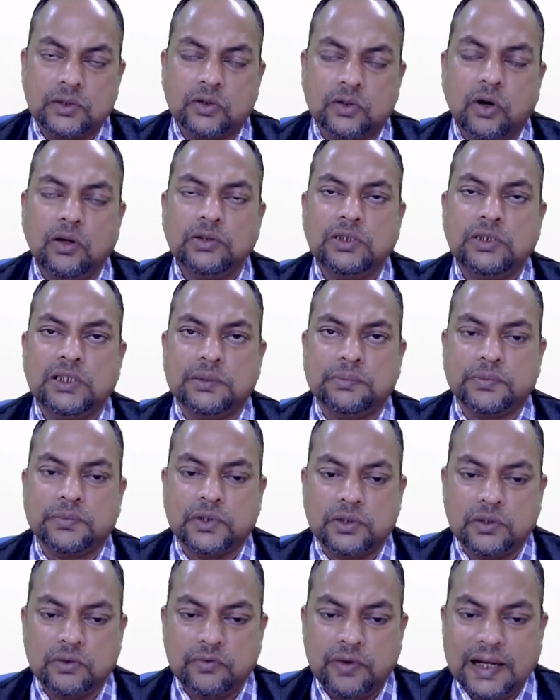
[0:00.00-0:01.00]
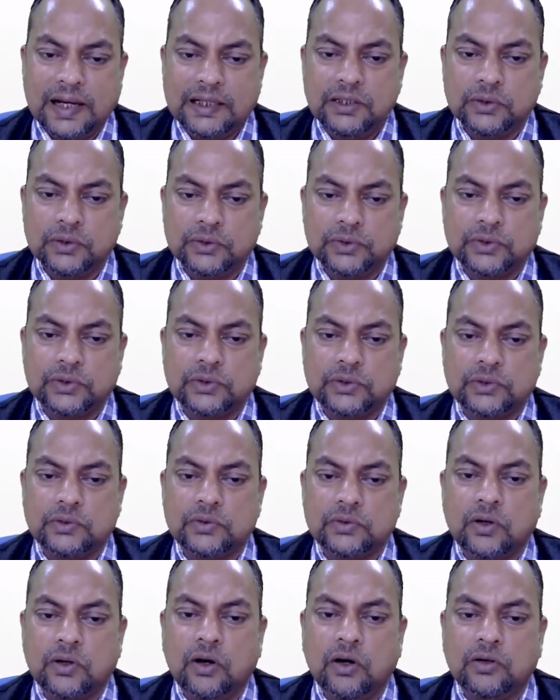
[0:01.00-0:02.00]
concepts, the values
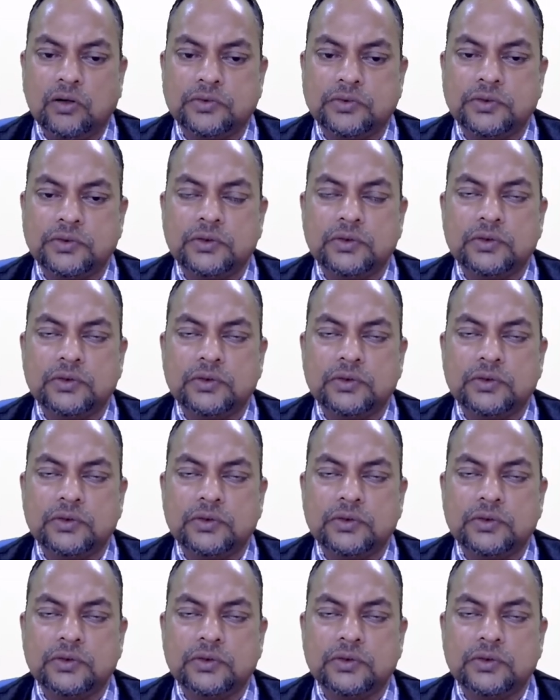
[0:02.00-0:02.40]
of